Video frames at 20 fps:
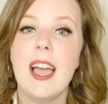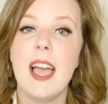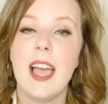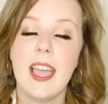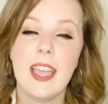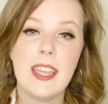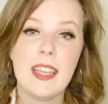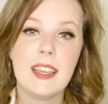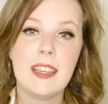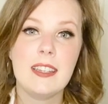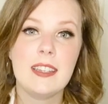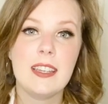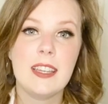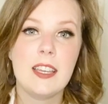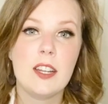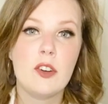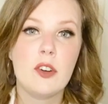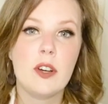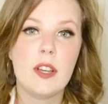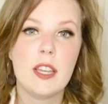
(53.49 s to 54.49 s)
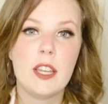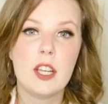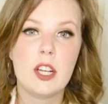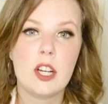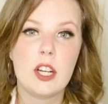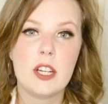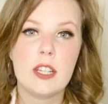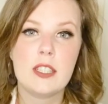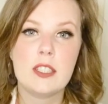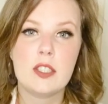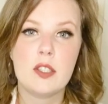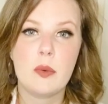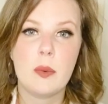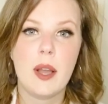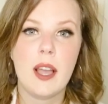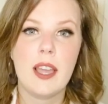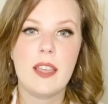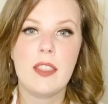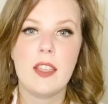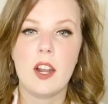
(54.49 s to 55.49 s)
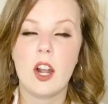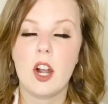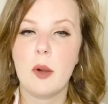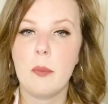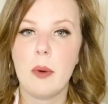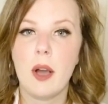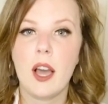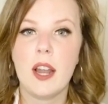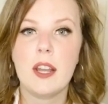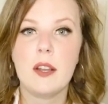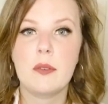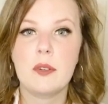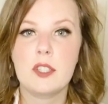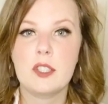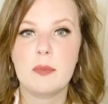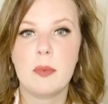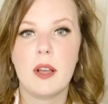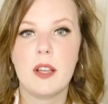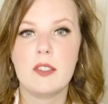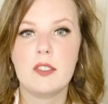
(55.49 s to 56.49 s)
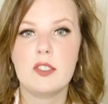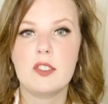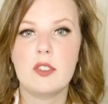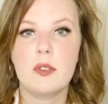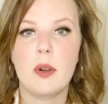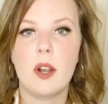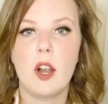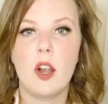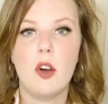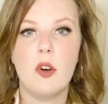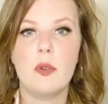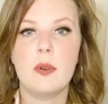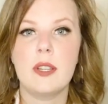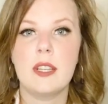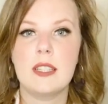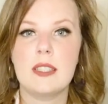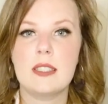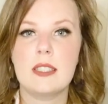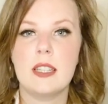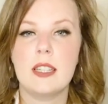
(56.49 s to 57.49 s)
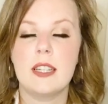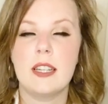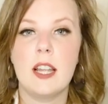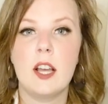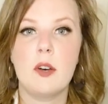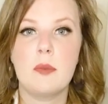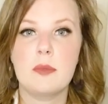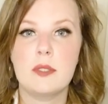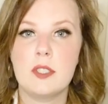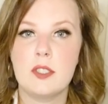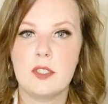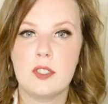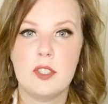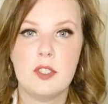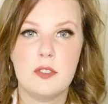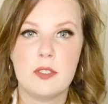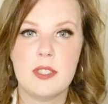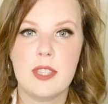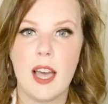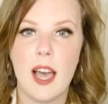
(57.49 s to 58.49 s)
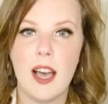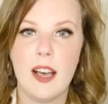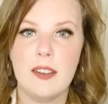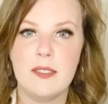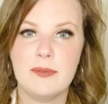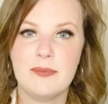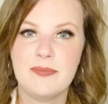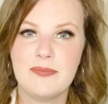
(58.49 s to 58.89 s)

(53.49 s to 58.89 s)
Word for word: and it'll increase the way that our body responds to our own insulin and helps us use that.